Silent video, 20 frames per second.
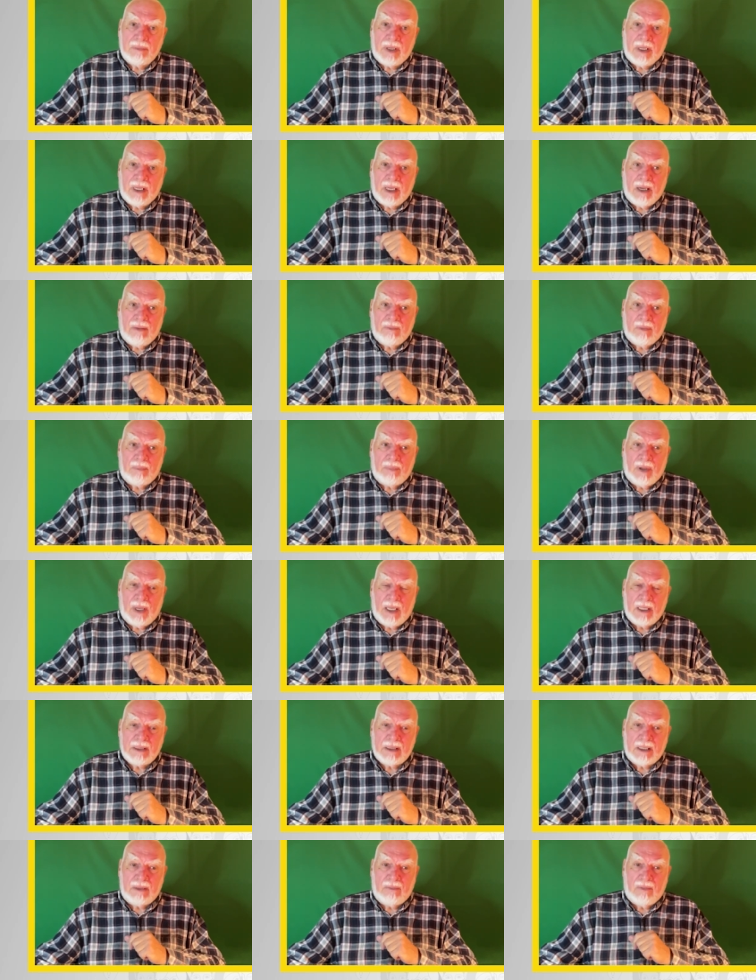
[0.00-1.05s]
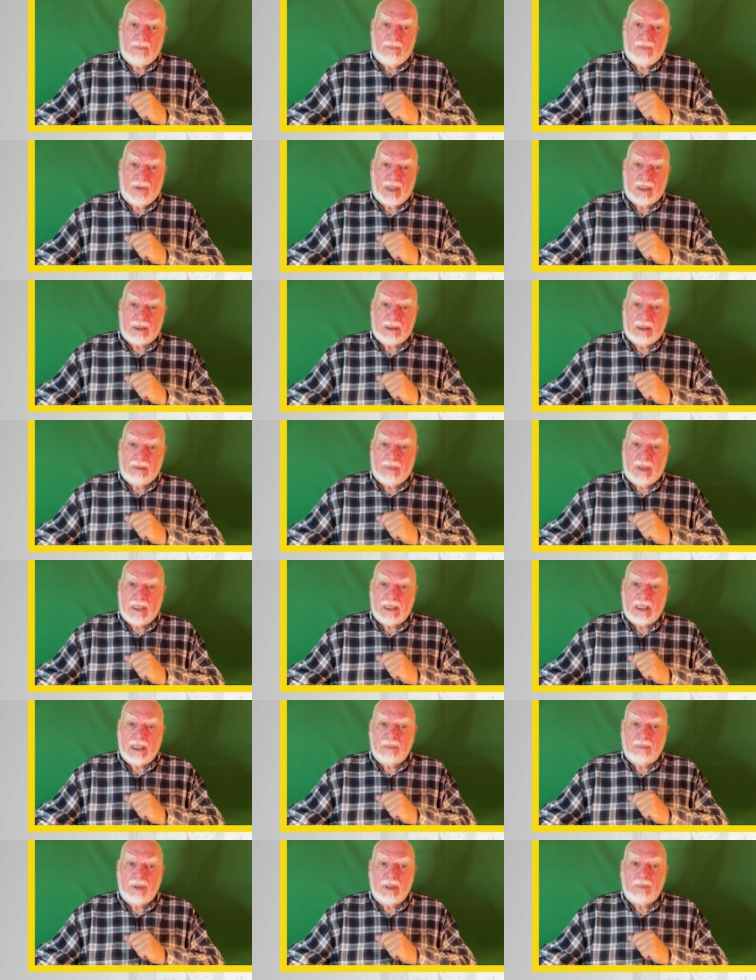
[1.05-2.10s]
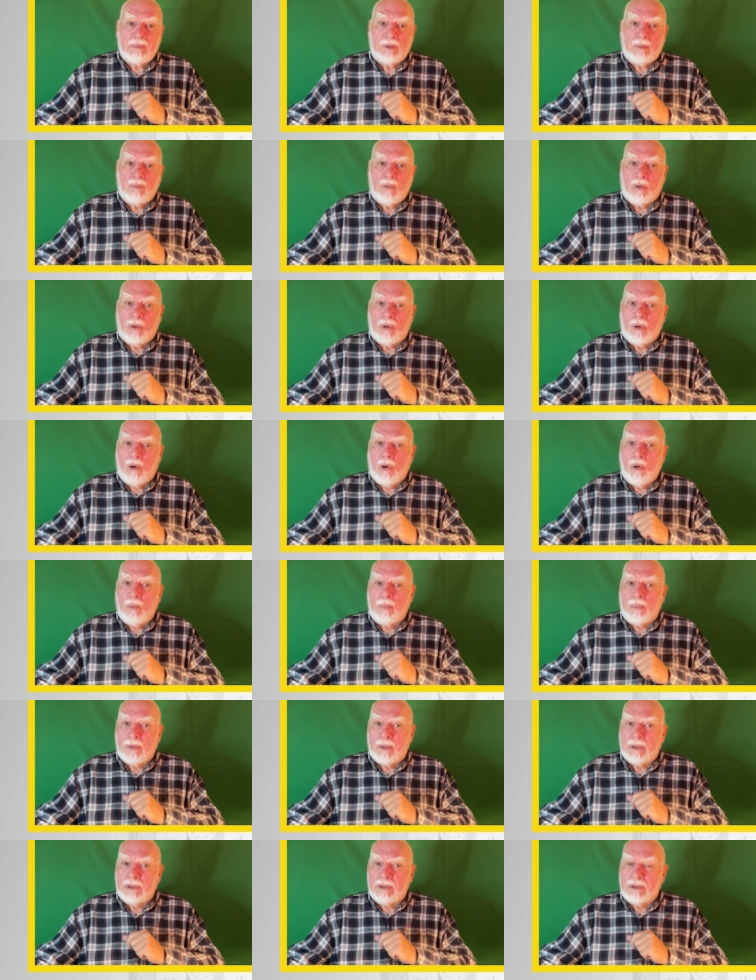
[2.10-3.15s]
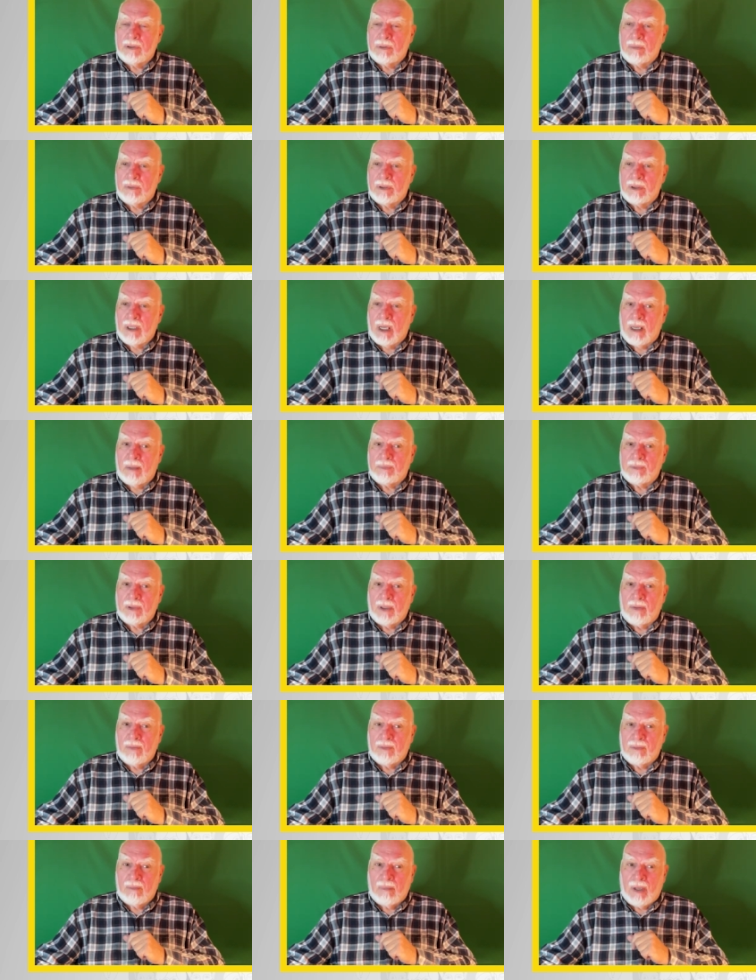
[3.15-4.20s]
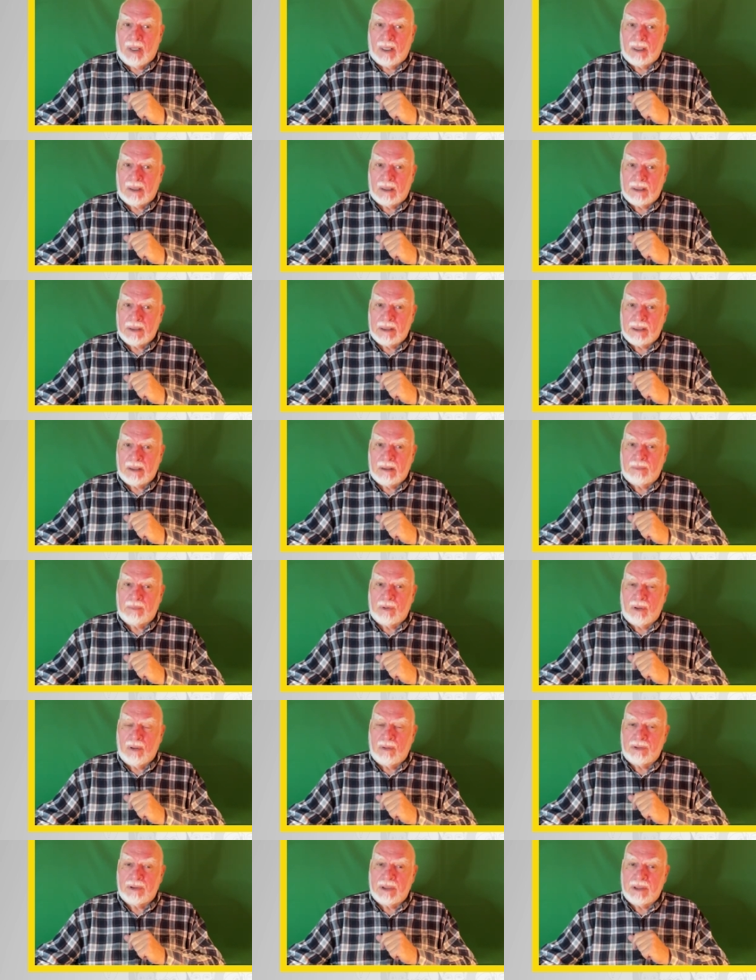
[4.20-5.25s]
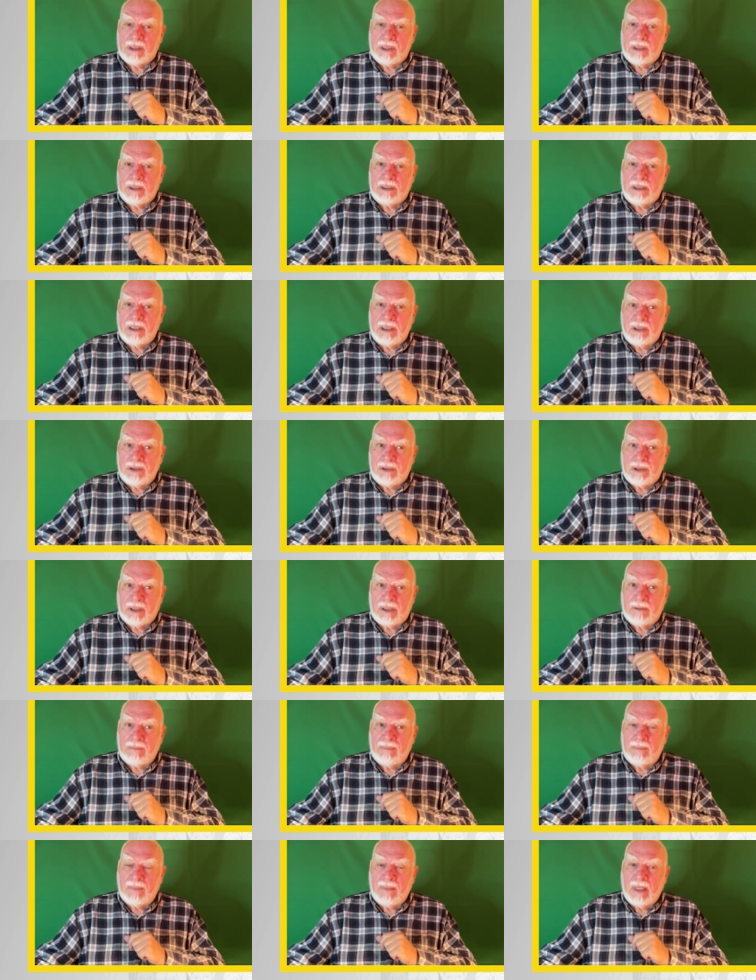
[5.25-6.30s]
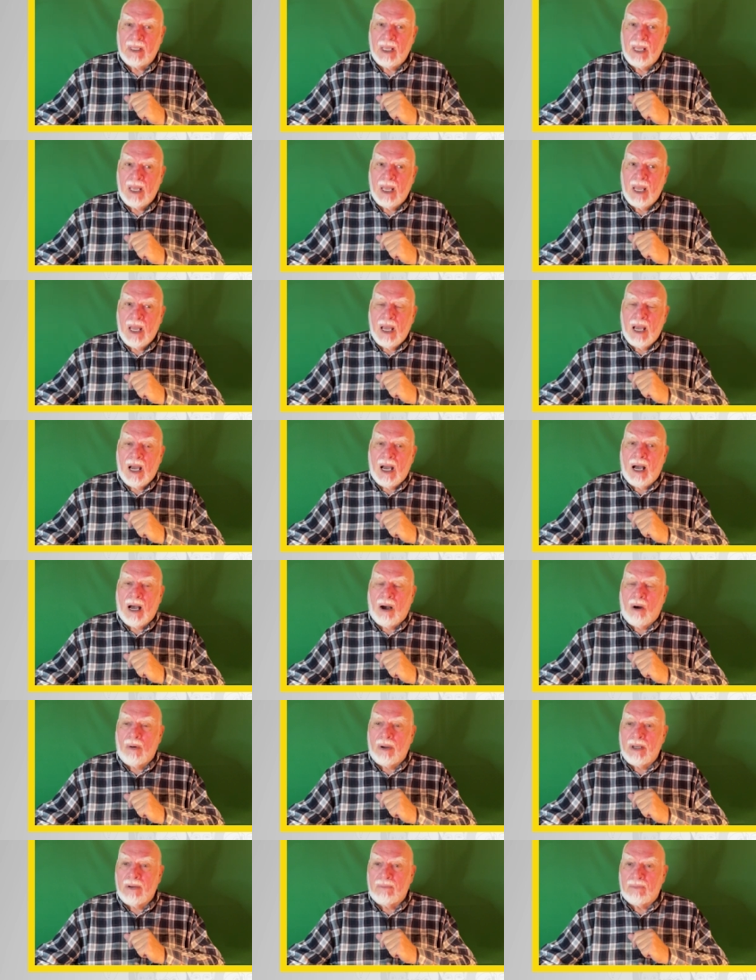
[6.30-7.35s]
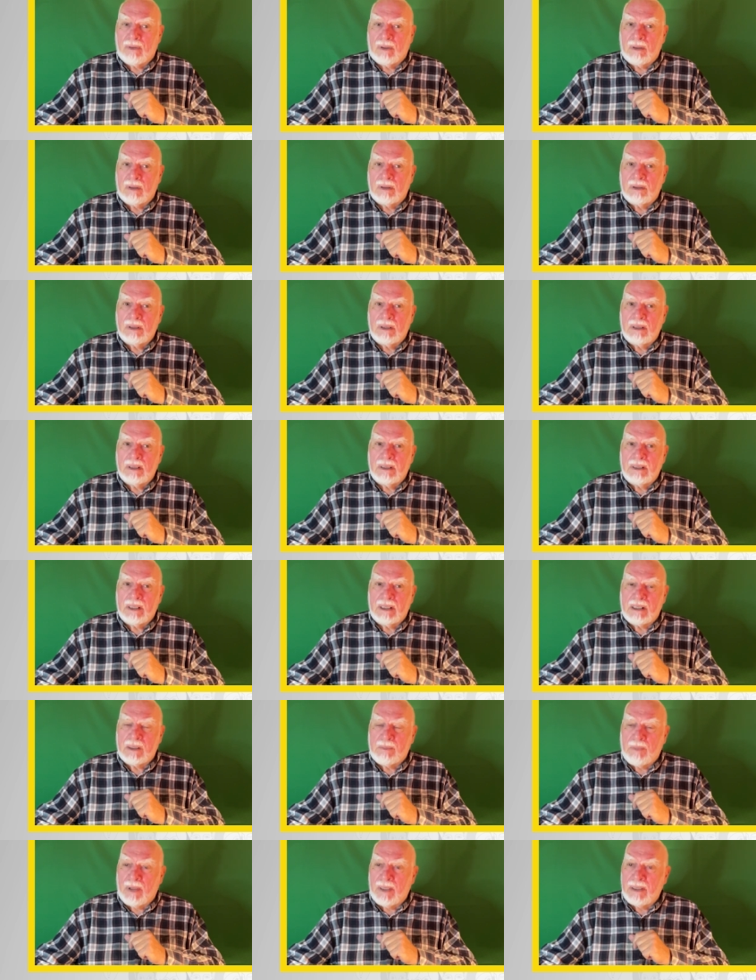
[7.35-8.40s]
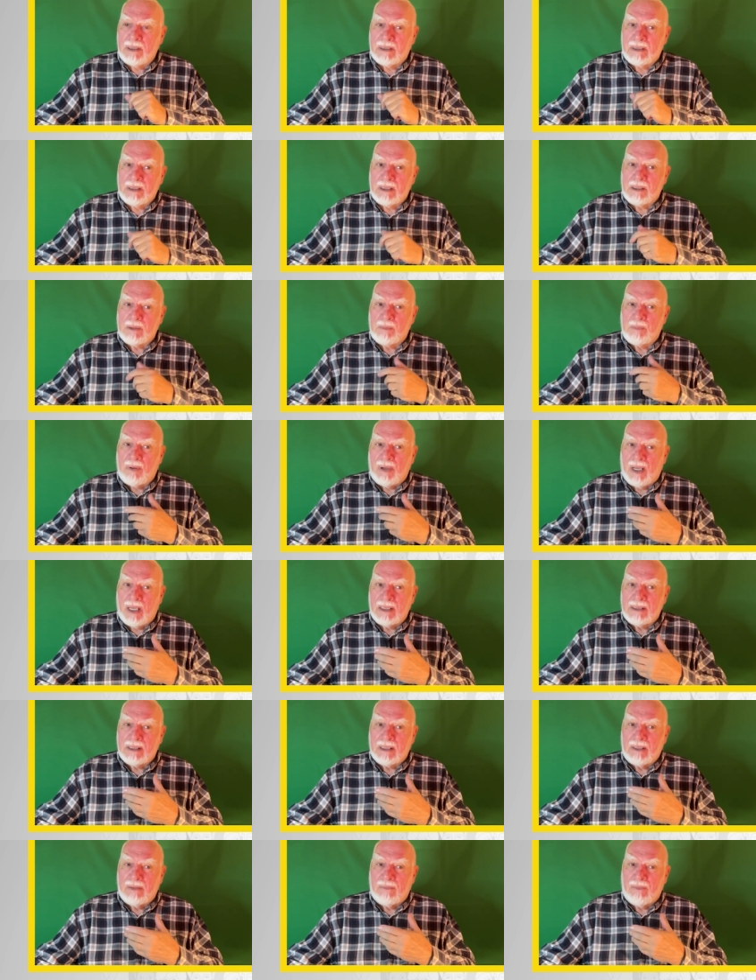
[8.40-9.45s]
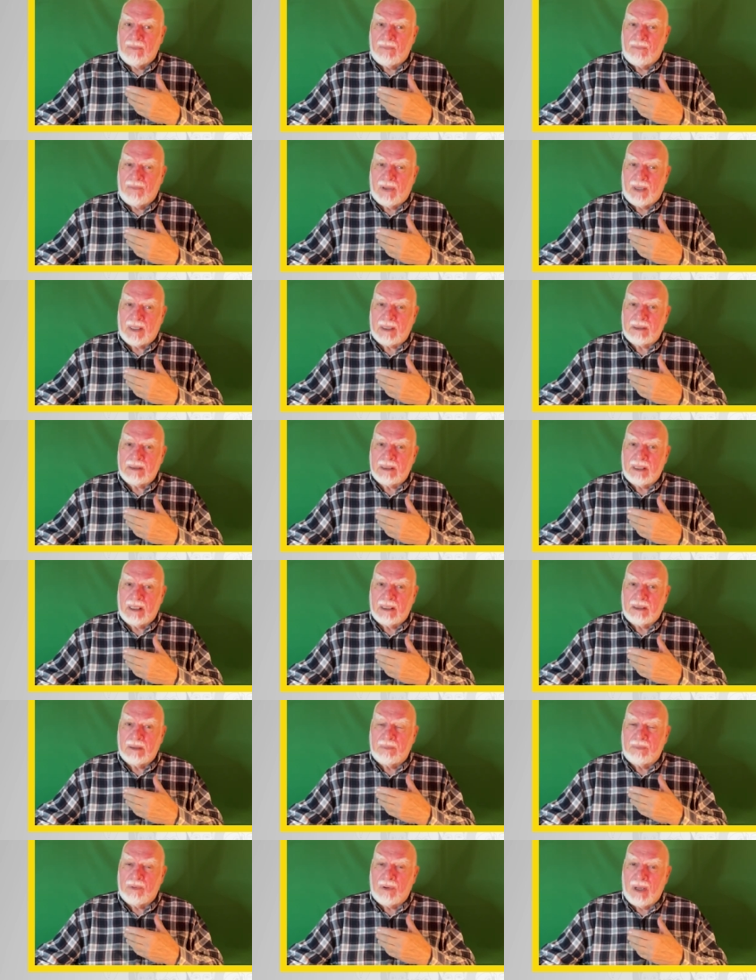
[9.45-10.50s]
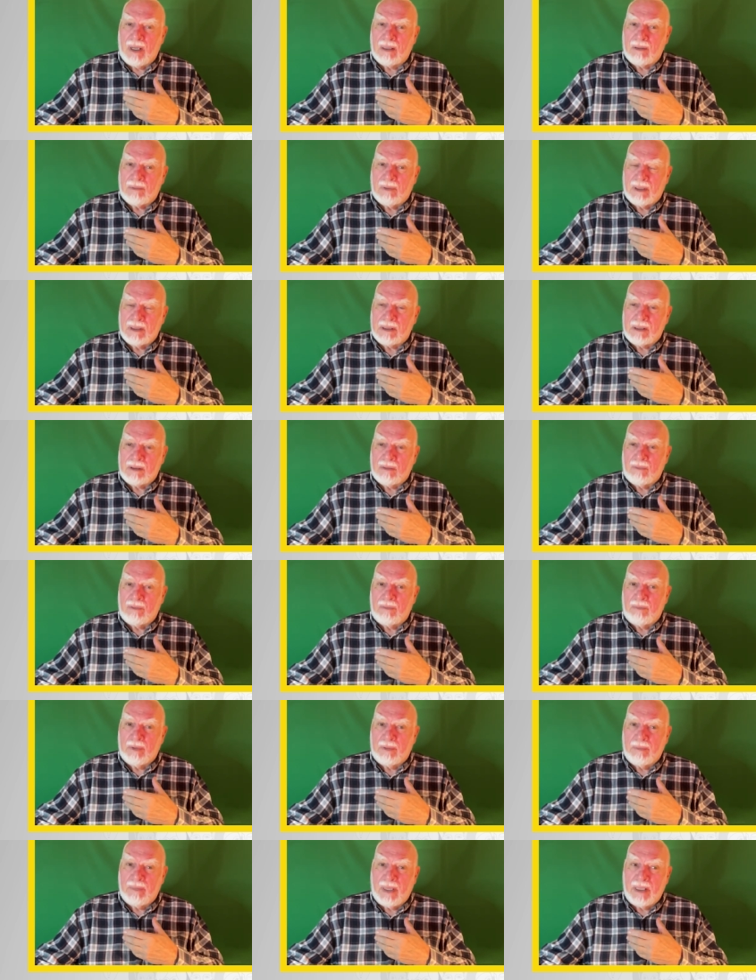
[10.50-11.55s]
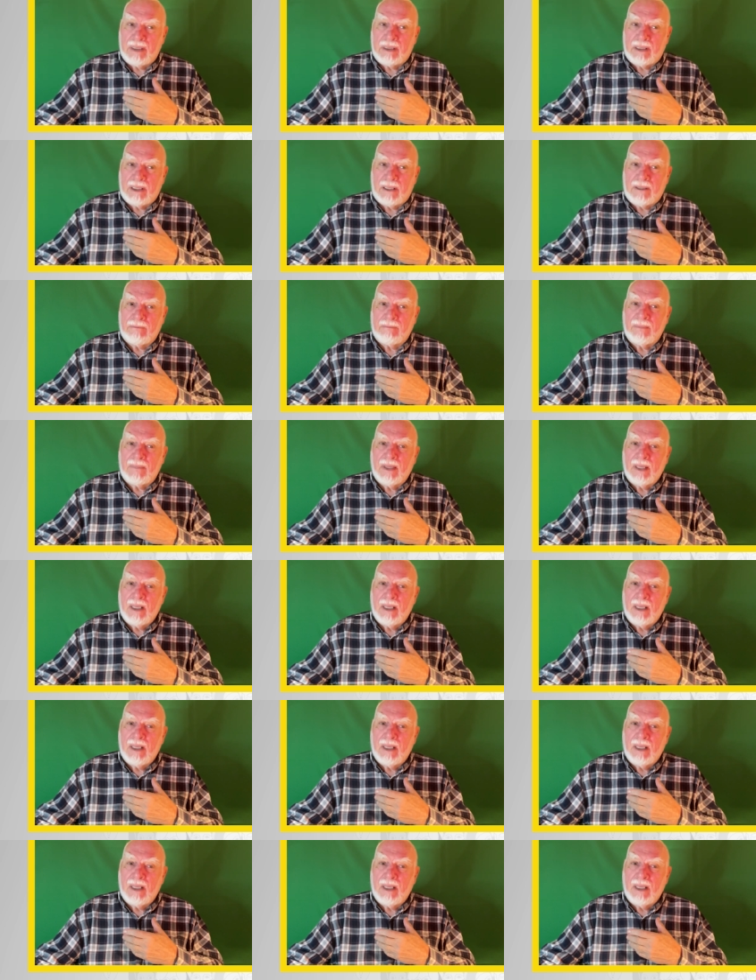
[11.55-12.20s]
may have a positive effect in making people more open to adopt other models and approaches in teaching. However, despite this positive effect and the progress that we've been making,